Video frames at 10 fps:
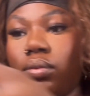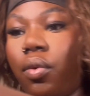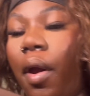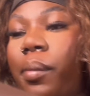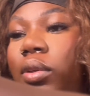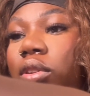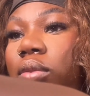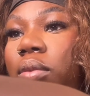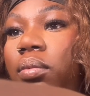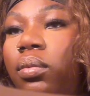I'm gonna go
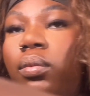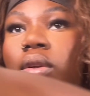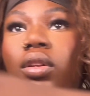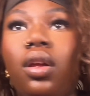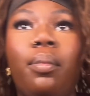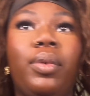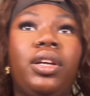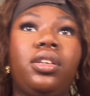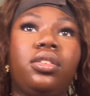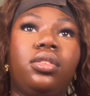in with a
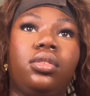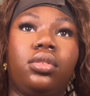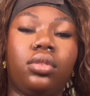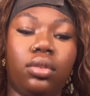base.